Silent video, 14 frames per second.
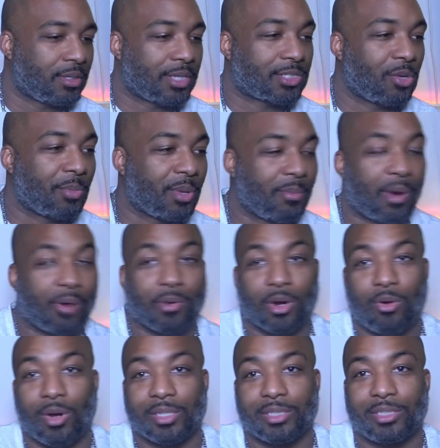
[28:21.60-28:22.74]
That's gonna be my
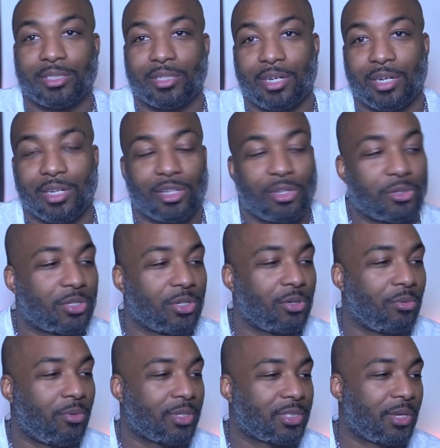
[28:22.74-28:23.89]
request to YouTube
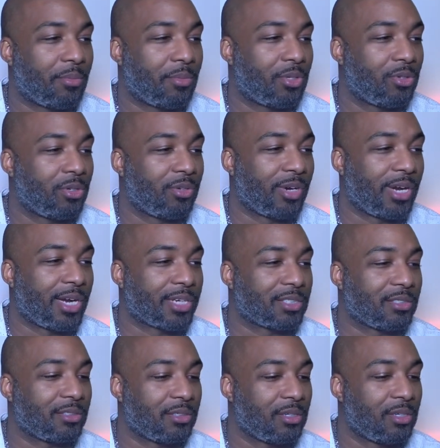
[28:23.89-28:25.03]
once I do the
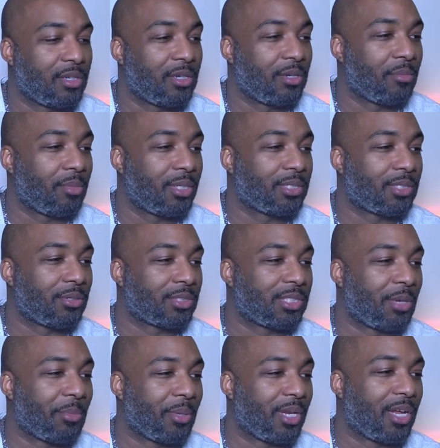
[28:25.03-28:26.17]
reaction. Please don't
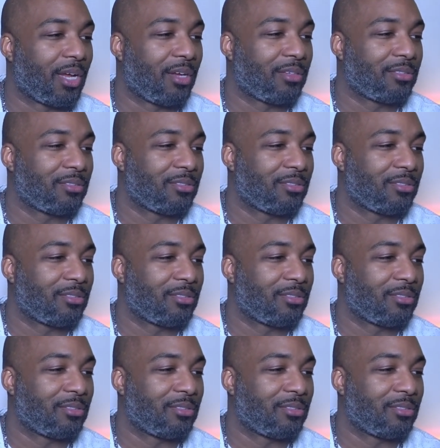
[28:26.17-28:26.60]
shut me down.